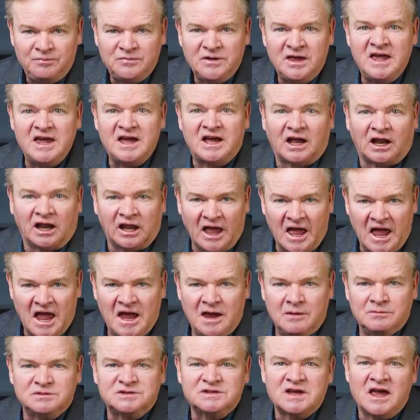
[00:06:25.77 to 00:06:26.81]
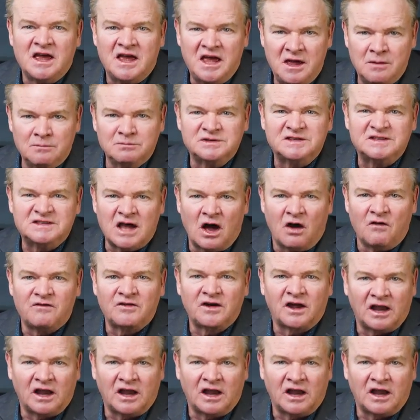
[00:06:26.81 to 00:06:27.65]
He claims, himself